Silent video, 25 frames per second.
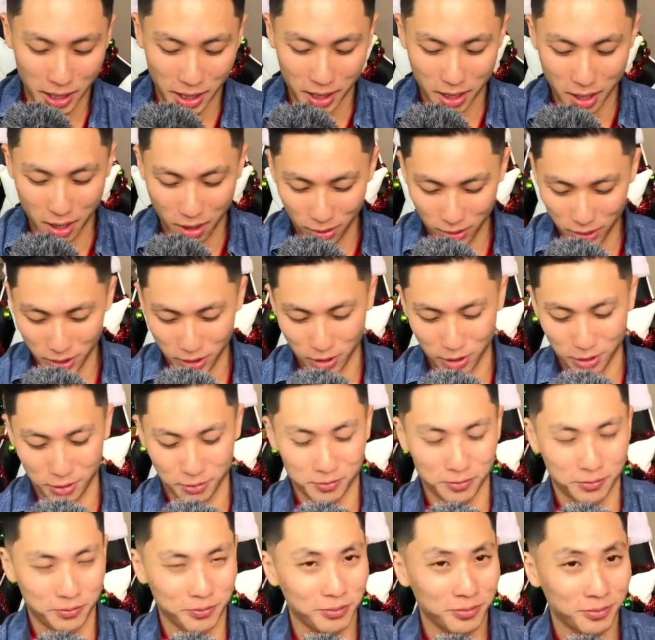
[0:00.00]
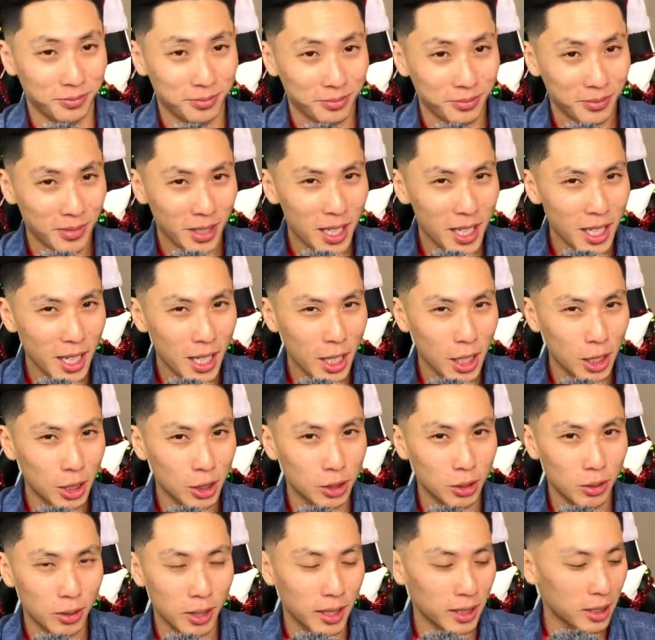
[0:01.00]
also.
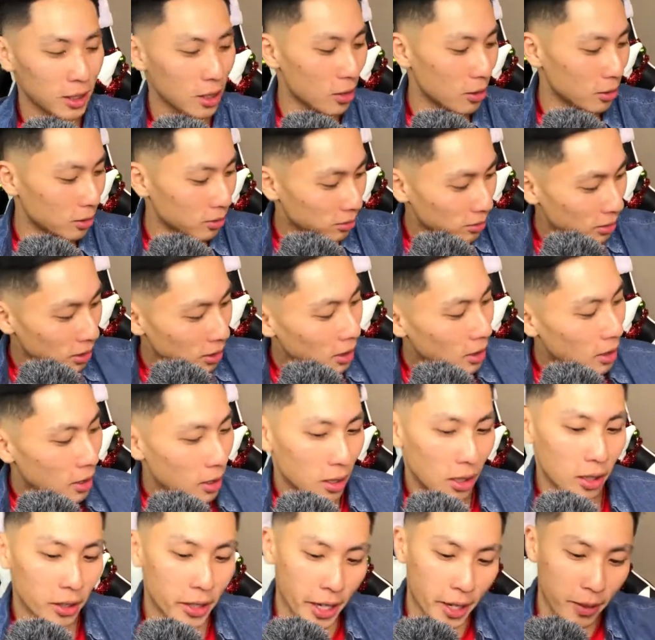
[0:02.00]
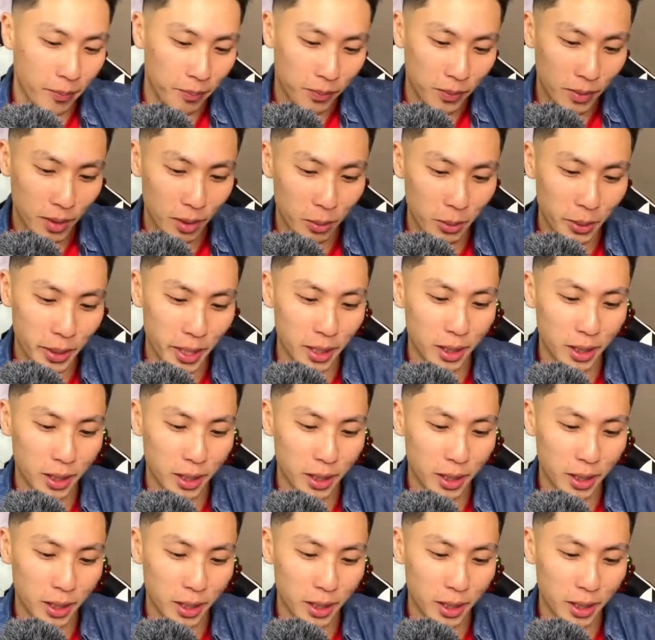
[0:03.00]
So let's go. Okay, we got the